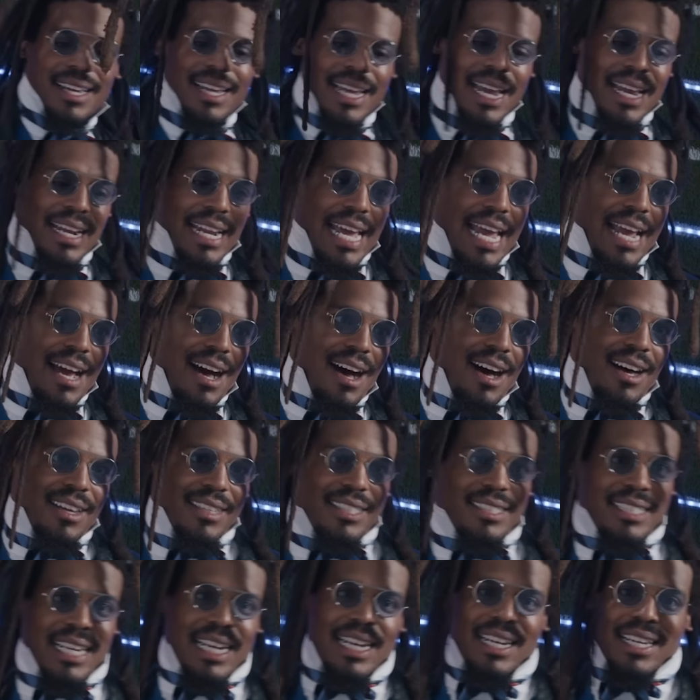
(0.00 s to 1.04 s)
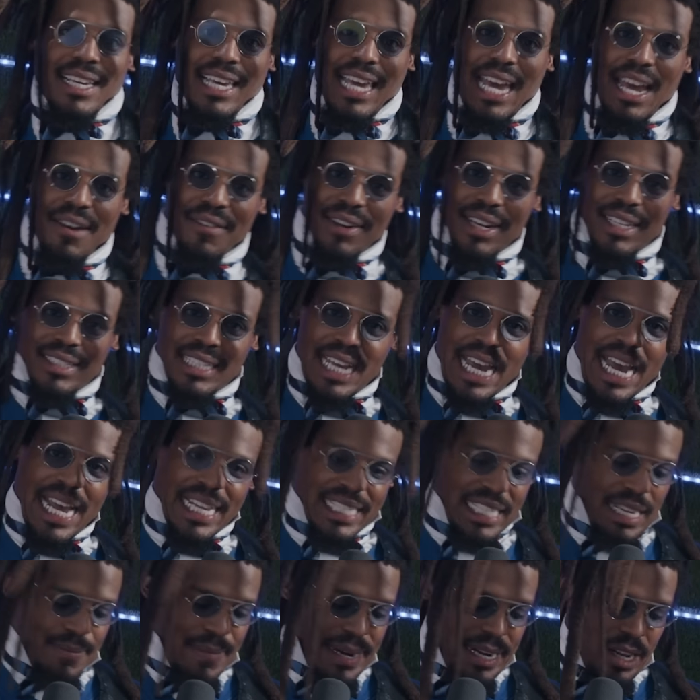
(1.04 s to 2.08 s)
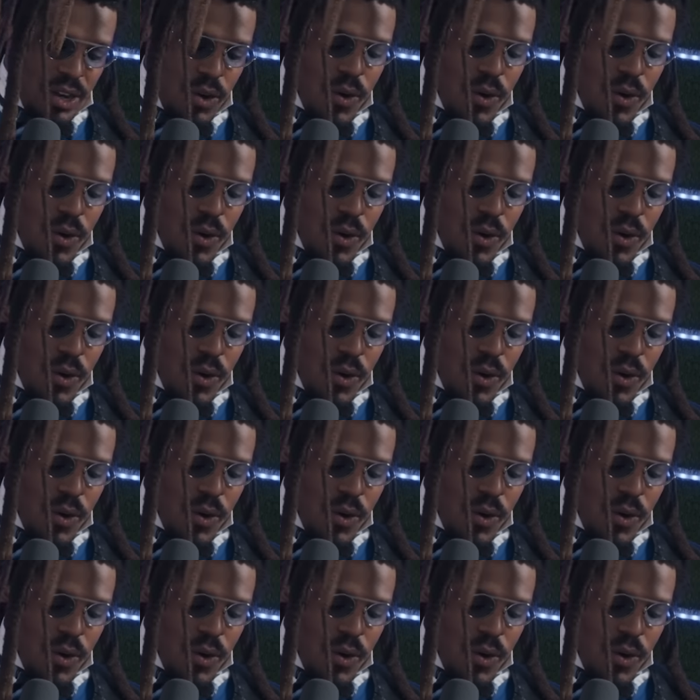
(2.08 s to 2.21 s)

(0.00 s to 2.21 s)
And they all sitting, Kevin is asking me the